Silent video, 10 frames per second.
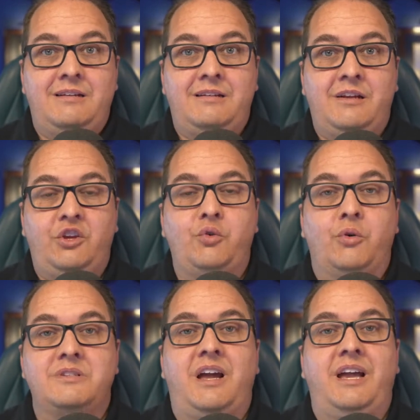Your
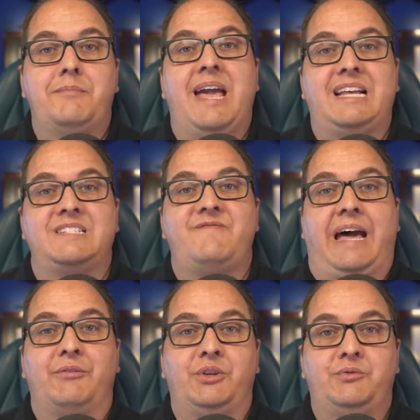time has
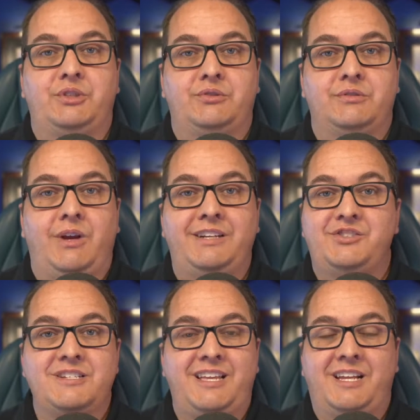value to it, right?
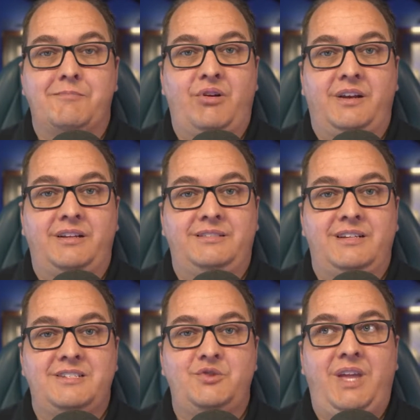Just like a product
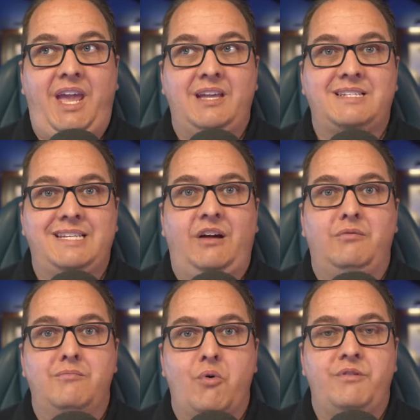does. You can't sell
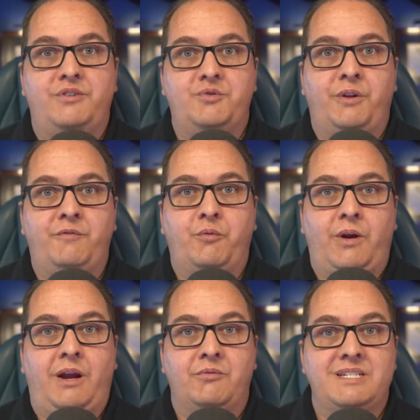more than 24
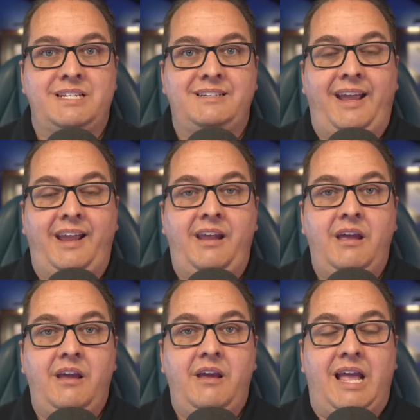hours in a day
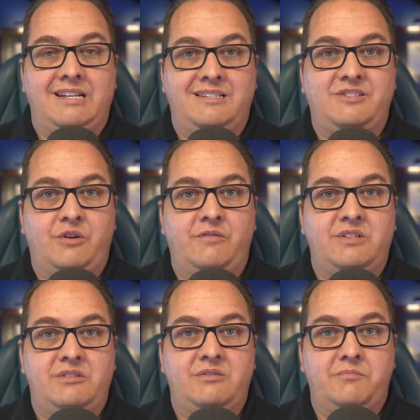as a
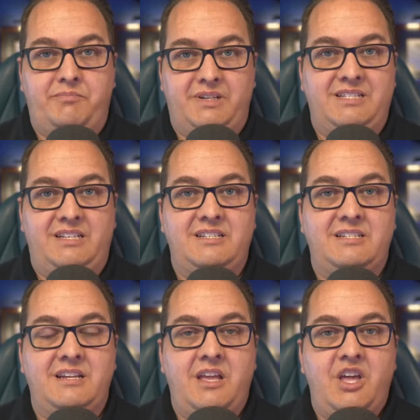service
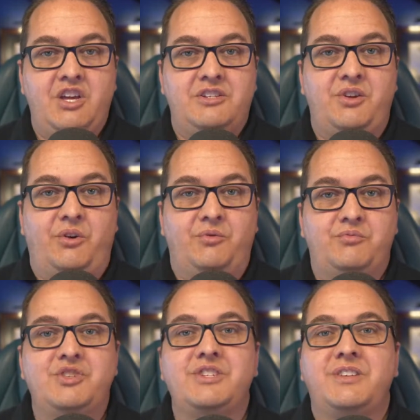business. So
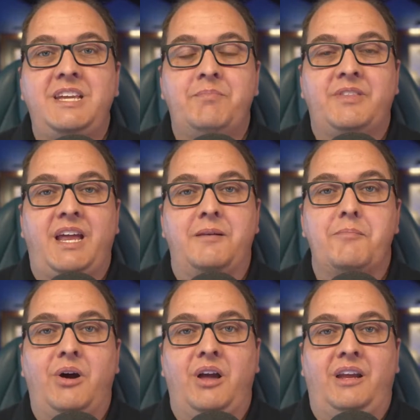just keep that in
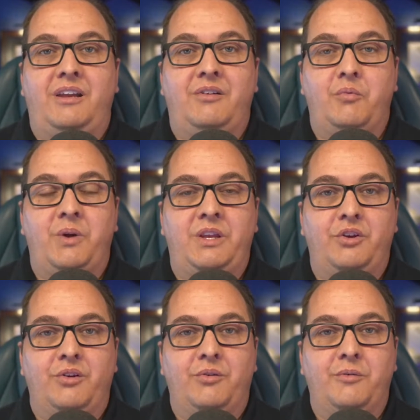mind when
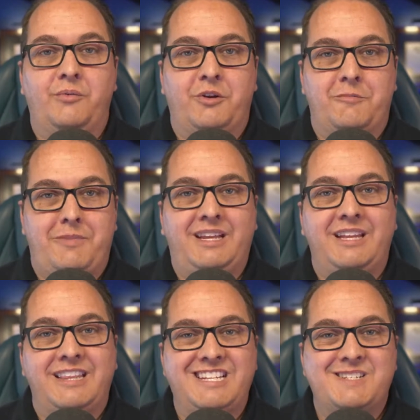you're making these